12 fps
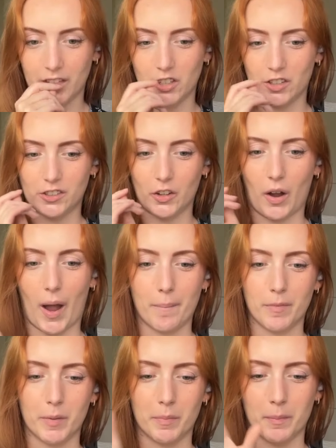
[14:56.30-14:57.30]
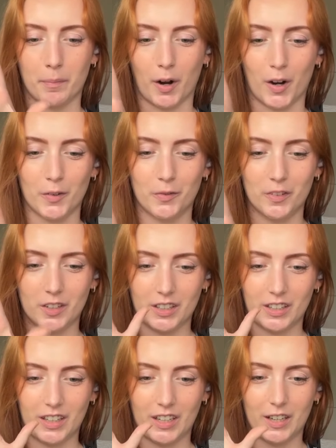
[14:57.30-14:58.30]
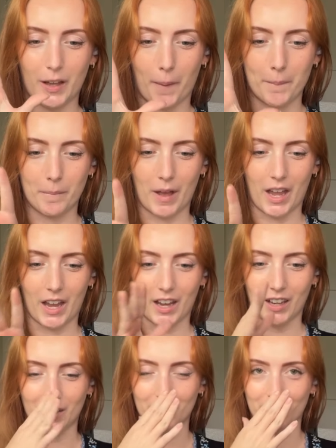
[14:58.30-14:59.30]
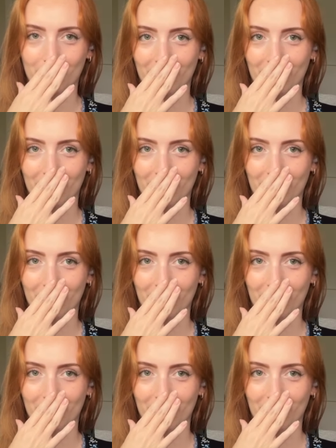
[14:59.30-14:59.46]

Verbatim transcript: just so happen to be perfectly made for